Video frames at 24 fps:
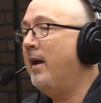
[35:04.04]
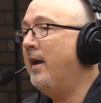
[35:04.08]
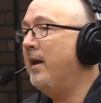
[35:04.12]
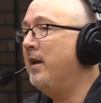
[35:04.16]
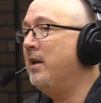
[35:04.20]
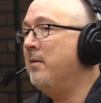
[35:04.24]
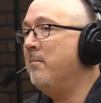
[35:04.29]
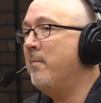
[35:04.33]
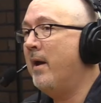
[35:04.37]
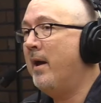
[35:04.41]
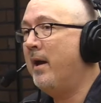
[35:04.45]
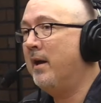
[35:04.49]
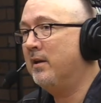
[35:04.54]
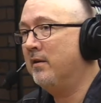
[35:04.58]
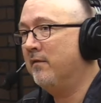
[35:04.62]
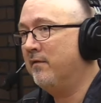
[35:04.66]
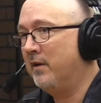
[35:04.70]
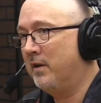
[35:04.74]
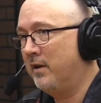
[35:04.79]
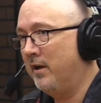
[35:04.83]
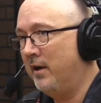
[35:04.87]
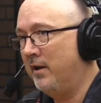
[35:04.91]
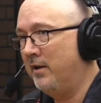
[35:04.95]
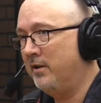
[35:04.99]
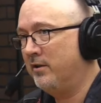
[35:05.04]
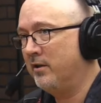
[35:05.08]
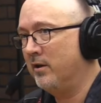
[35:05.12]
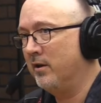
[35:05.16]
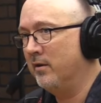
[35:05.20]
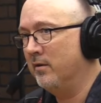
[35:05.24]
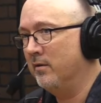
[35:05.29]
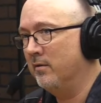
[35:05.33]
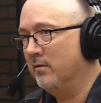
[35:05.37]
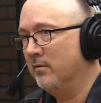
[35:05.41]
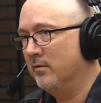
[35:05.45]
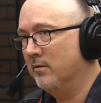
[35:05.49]
Any any
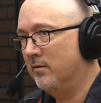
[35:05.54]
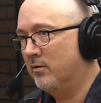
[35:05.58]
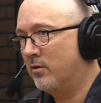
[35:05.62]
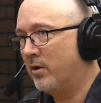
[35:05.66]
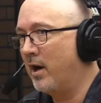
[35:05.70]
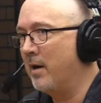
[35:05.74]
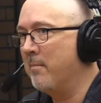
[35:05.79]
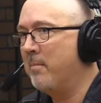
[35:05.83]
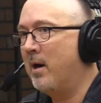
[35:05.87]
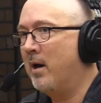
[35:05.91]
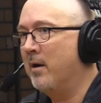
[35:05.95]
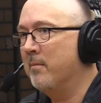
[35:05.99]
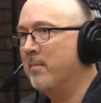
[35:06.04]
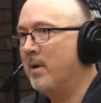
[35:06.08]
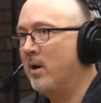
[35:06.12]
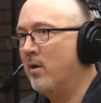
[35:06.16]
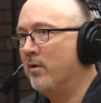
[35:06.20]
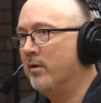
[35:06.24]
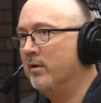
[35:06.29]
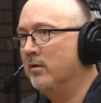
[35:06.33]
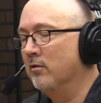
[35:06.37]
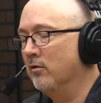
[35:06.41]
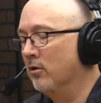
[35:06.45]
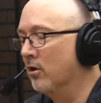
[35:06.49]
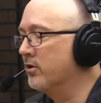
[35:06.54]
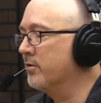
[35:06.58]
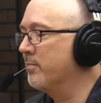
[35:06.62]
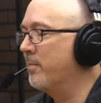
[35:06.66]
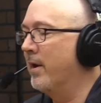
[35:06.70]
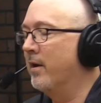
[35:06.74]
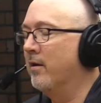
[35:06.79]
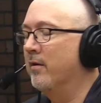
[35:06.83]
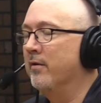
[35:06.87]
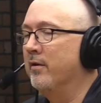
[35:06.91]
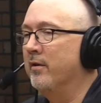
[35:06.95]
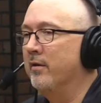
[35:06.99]
magnification tripod mounted looks
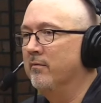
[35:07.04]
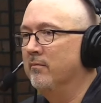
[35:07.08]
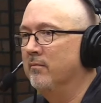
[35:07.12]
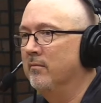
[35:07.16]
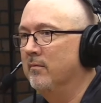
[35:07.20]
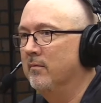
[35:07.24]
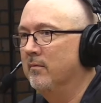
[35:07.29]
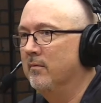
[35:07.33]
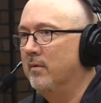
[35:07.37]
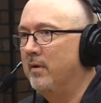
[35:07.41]
better than